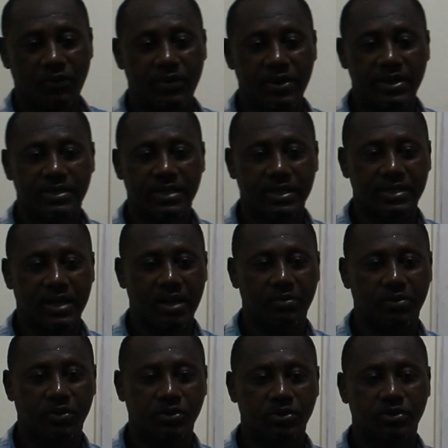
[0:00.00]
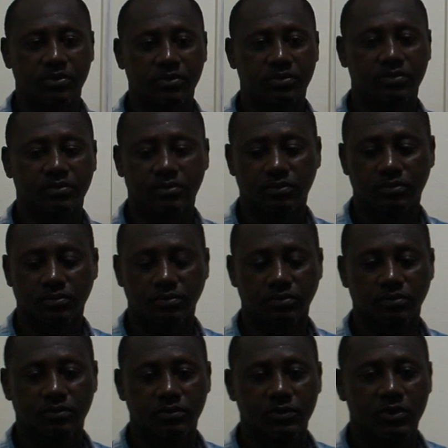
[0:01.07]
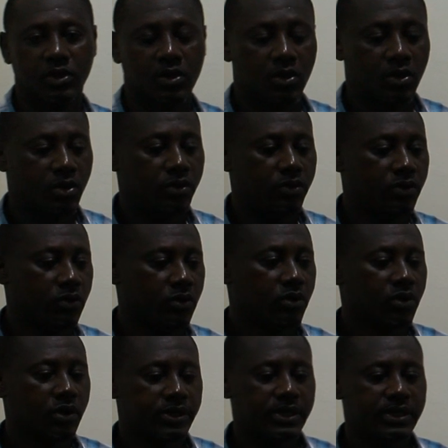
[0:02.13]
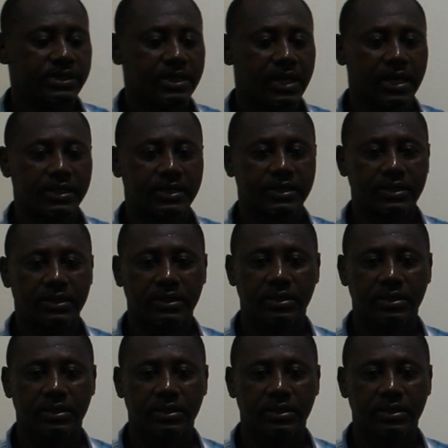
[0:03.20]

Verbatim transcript: of these examples, you will notice that